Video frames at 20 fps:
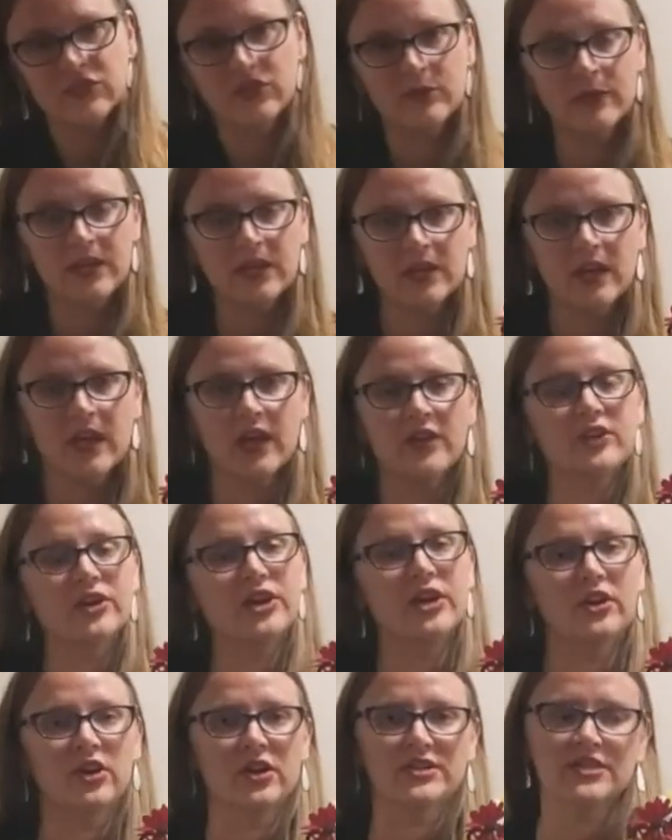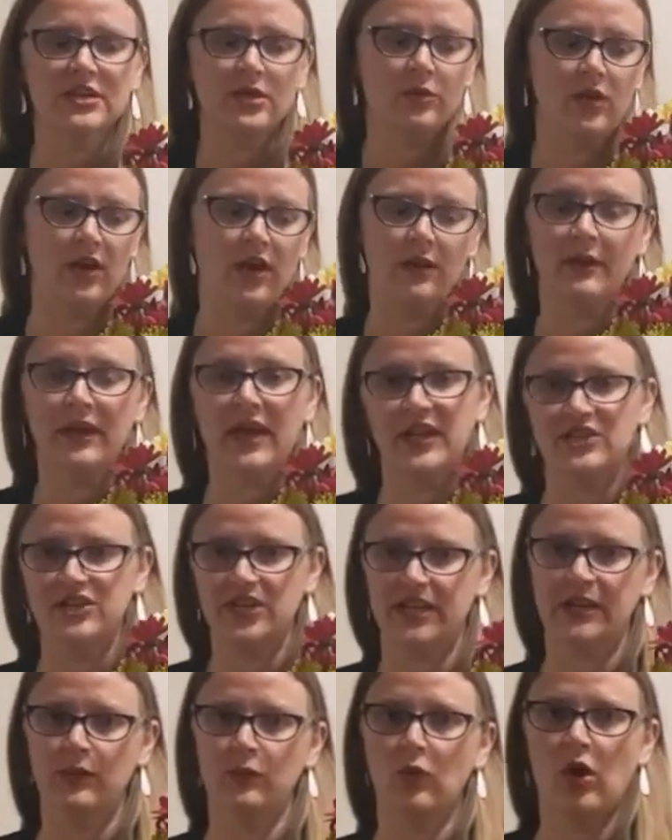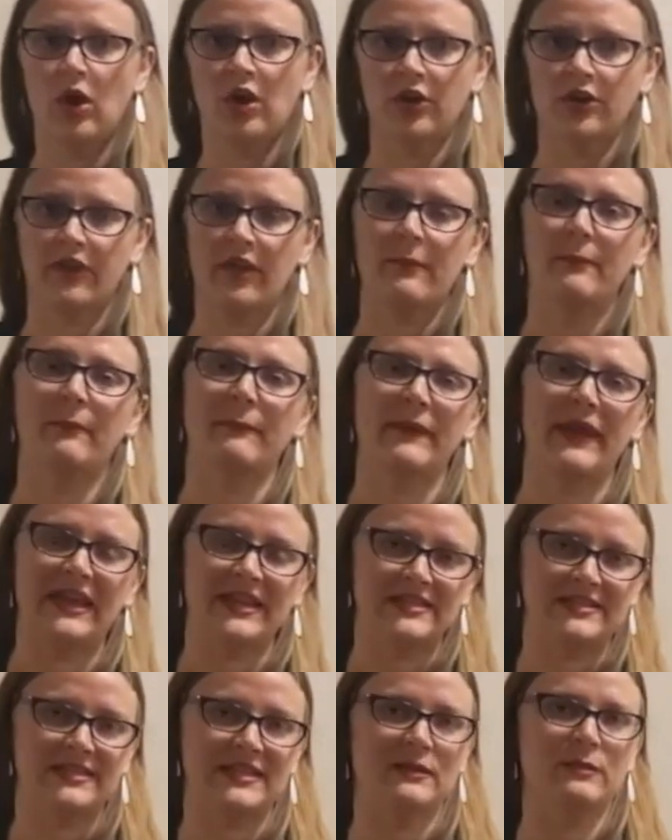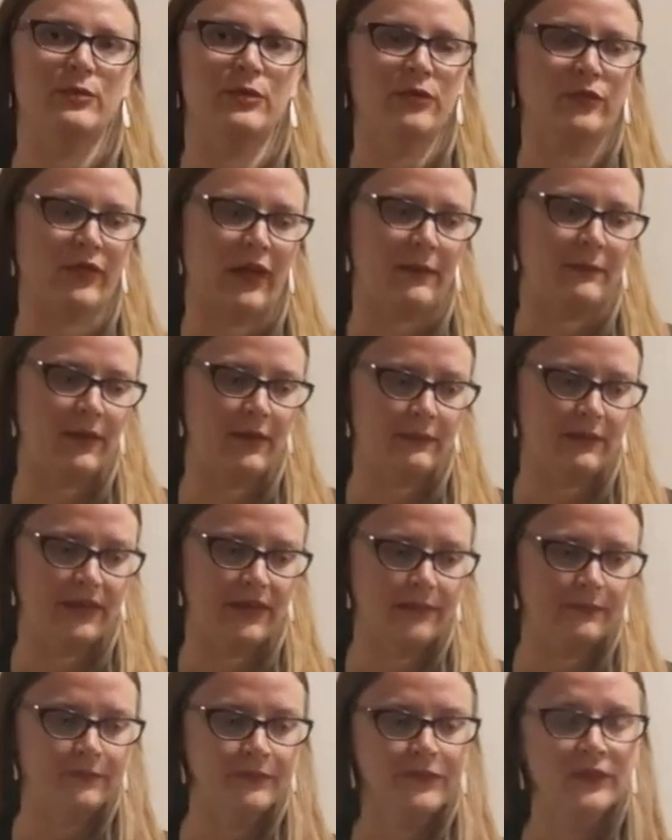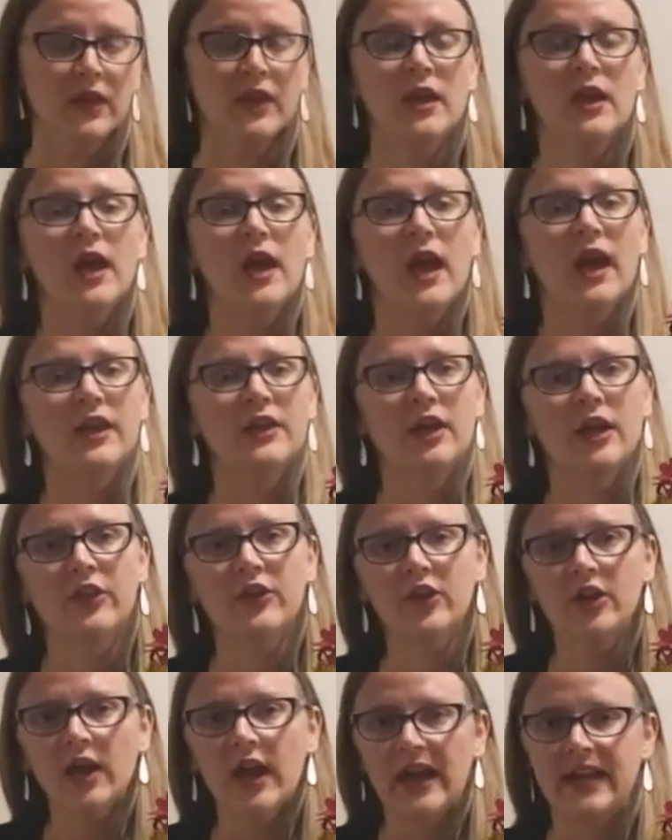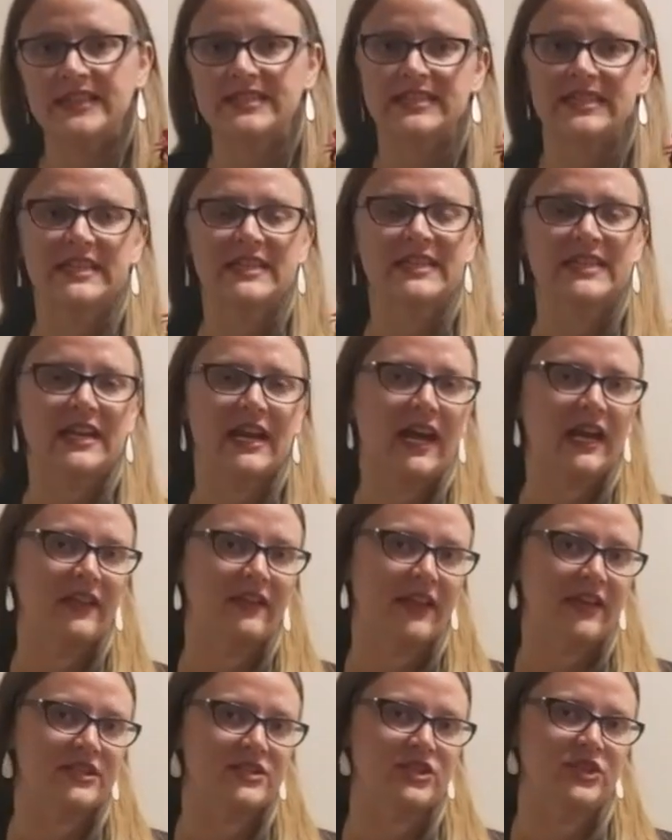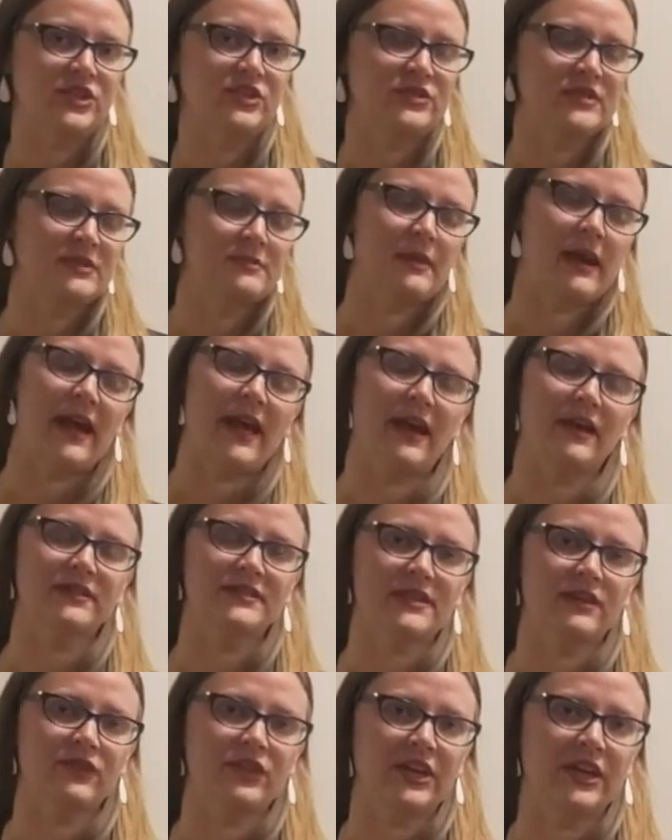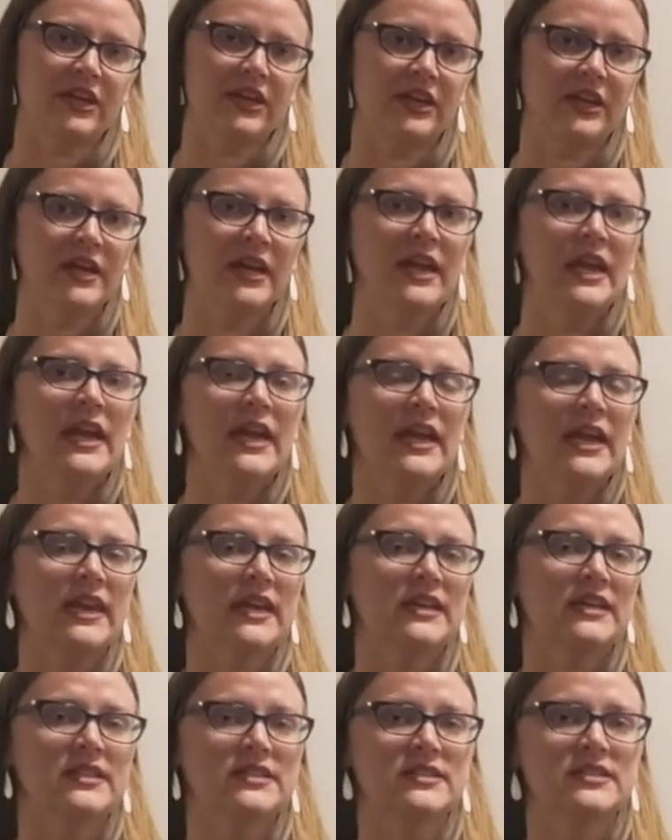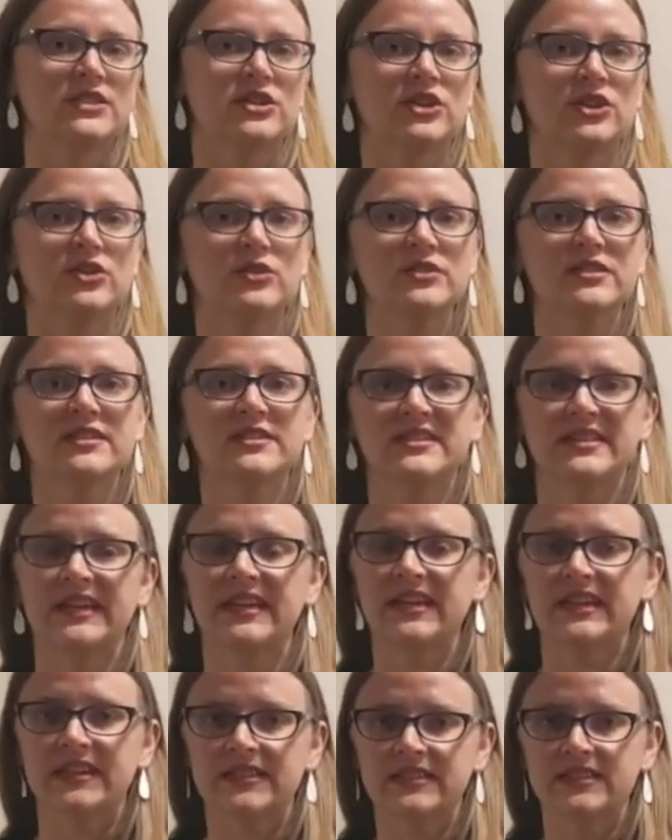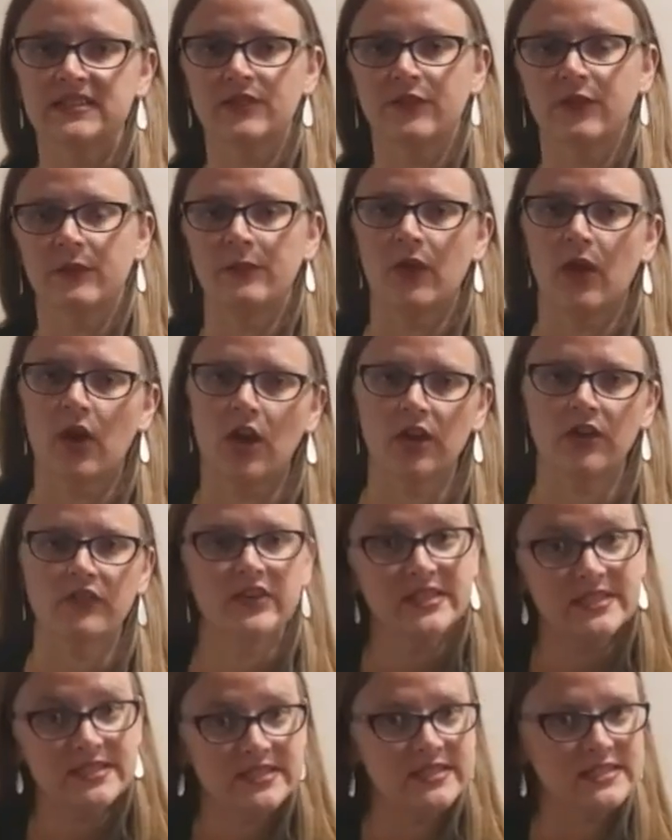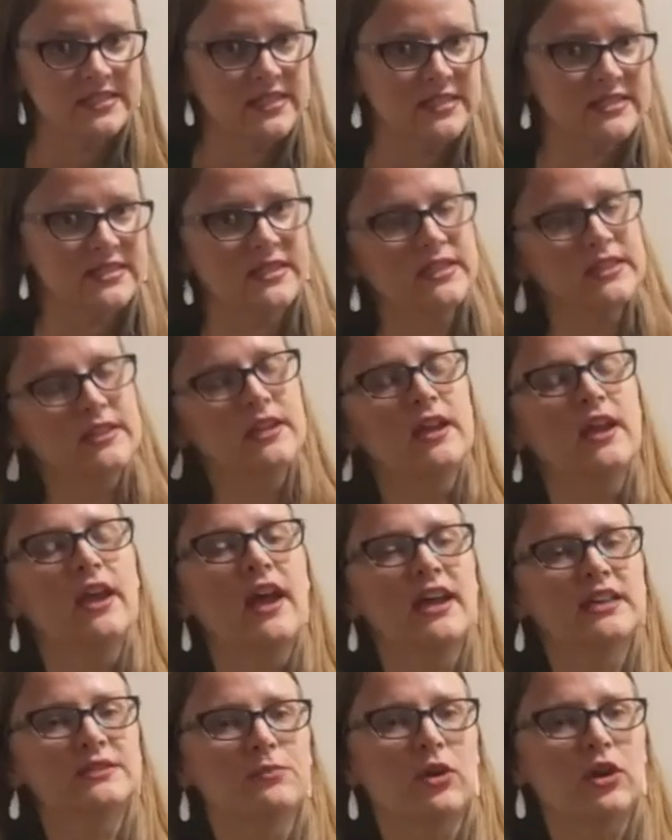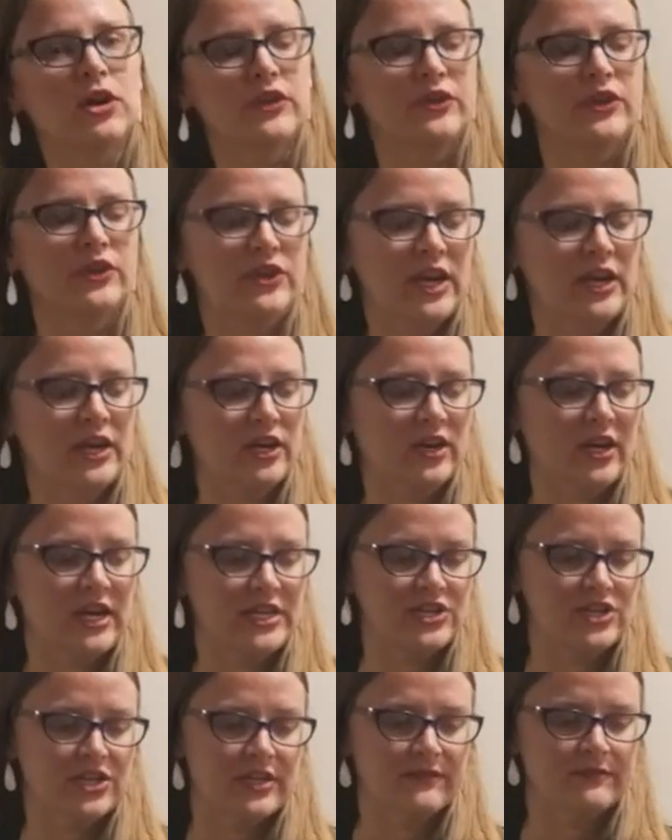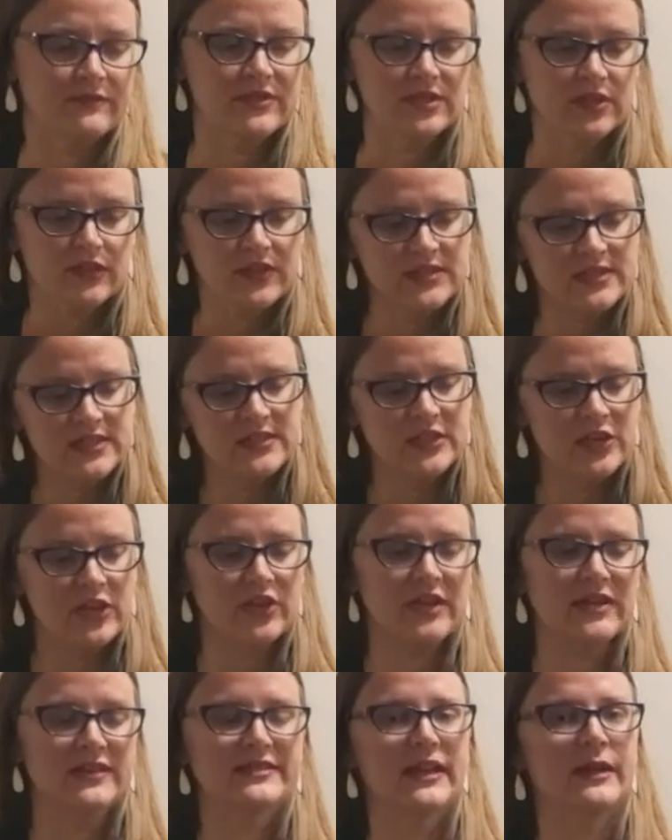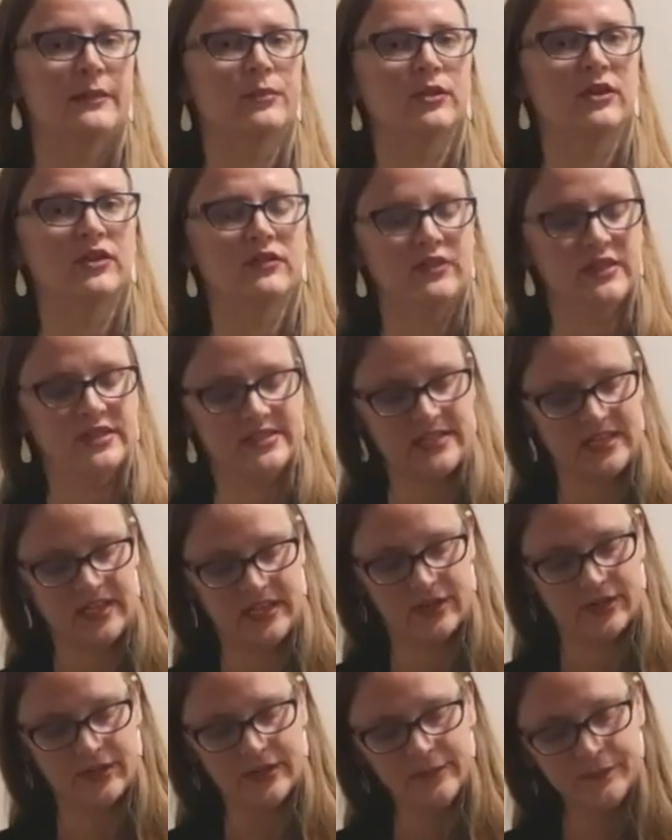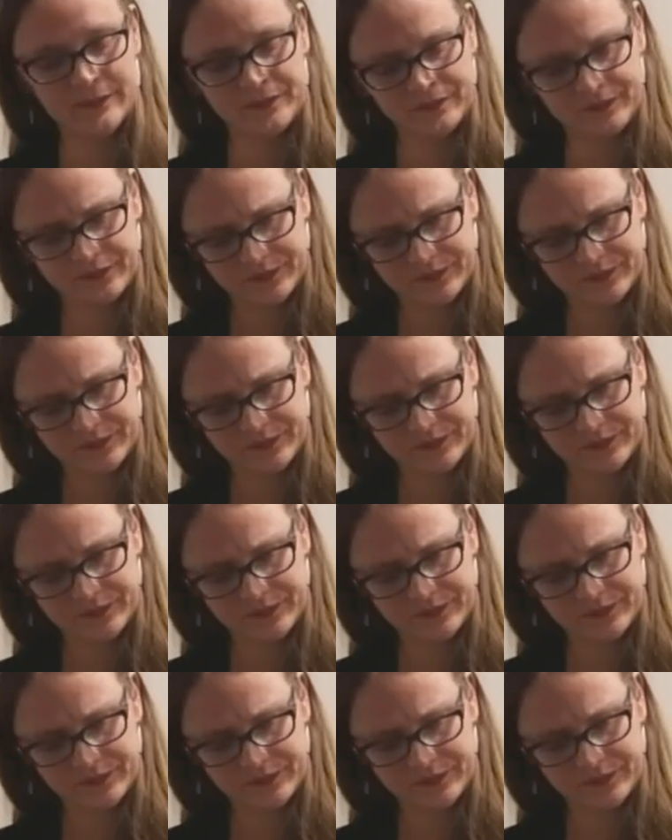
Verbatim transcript: a little bit of color and also will help catch any water that may seep through that pumpkin. Another idea that I like to use in my house every year is to use seeds from the harvest season as part of your decoration. So this is a good example of this here.